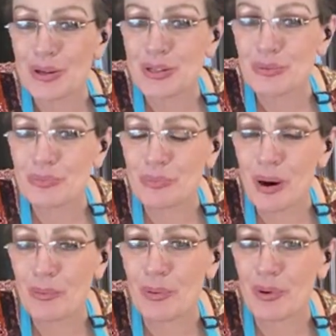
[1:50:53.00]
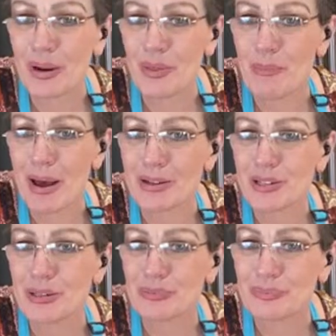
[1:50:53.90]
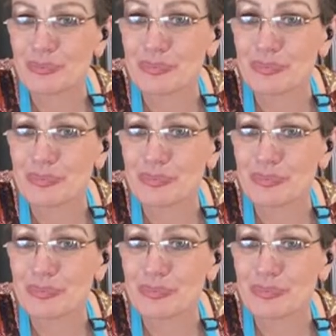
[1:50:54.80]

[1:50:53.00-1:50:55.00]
it's probably one of the best.